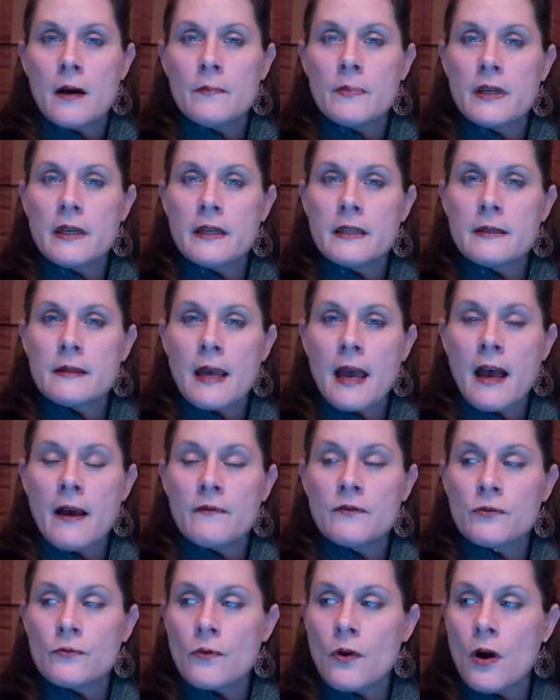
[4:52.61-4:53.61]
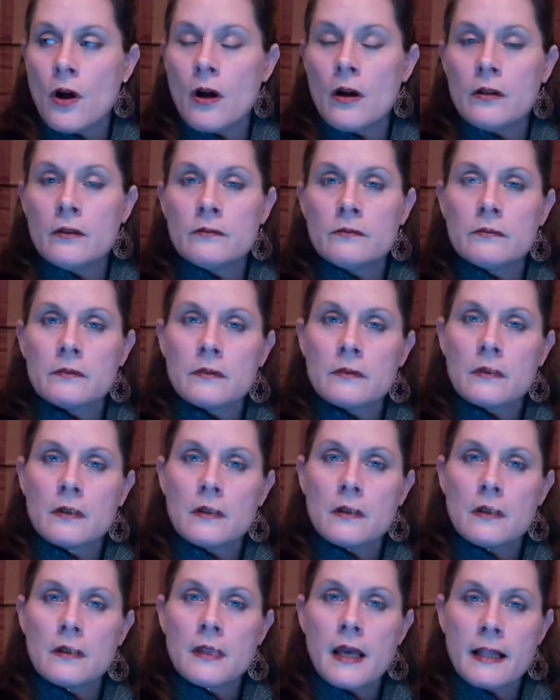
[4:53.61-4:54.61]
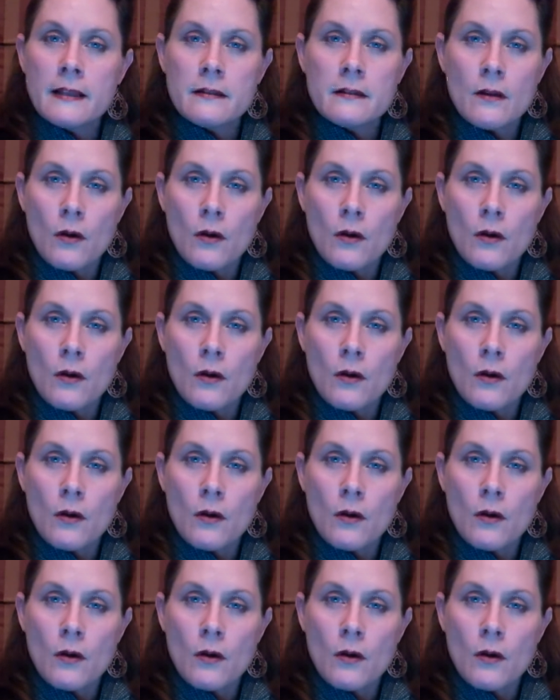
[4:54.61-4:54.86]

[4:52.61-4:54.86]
because after all, that's